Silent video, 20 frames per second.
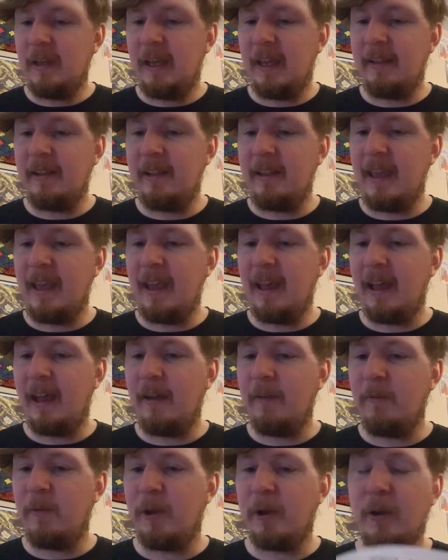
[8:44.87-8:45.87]
And then they
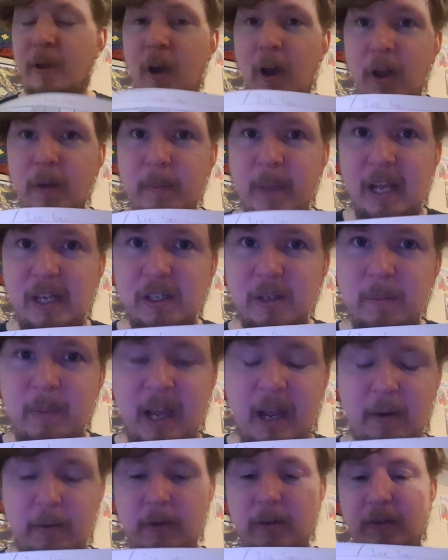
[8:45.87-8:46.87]
have their god magic
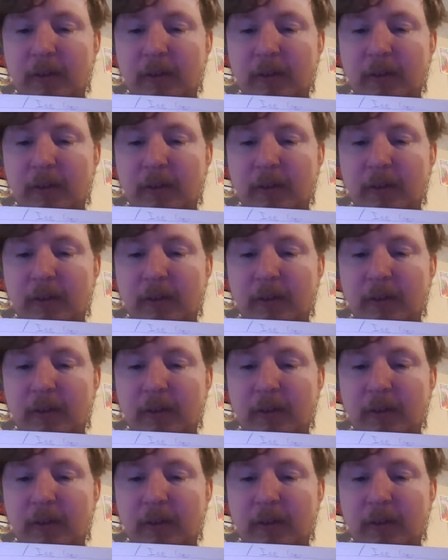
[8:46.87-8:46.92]
power.